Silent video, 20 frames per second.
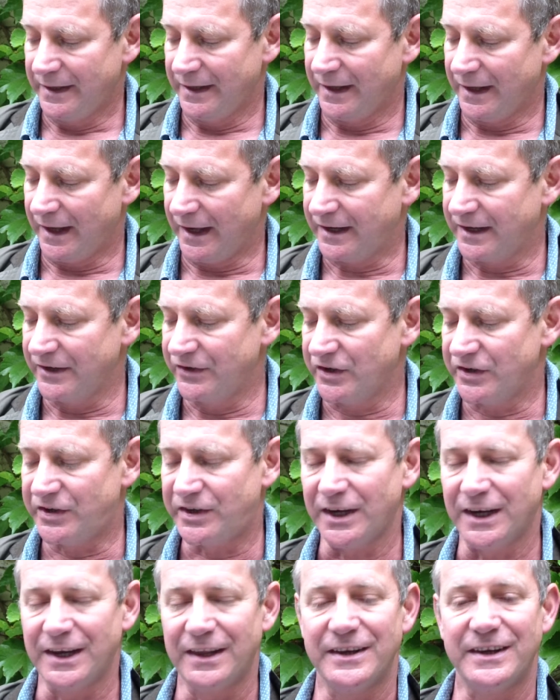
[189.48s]
I can just
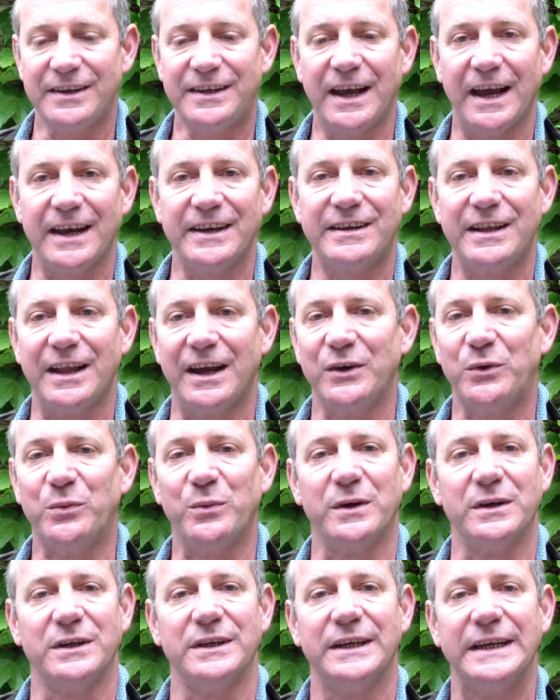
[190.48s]
say this Gaslight
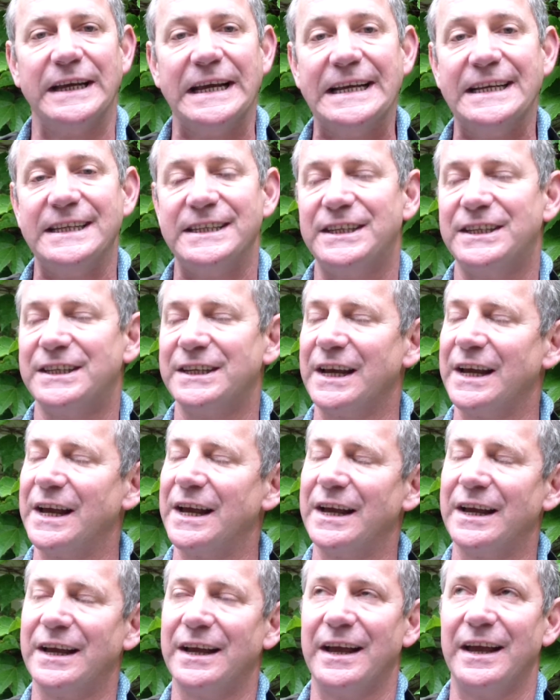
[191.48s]
is
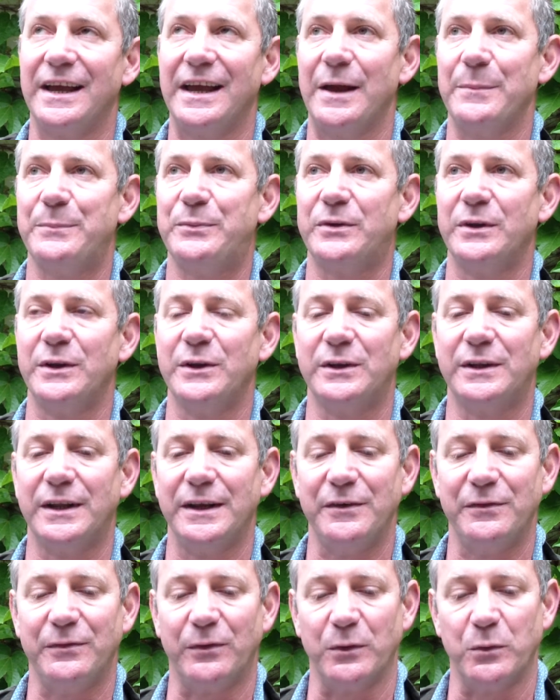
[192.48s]

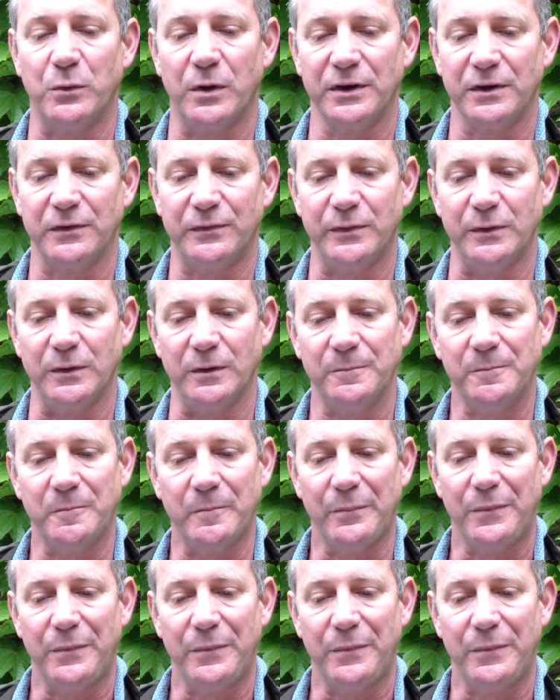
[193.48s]
absolutely wonderful.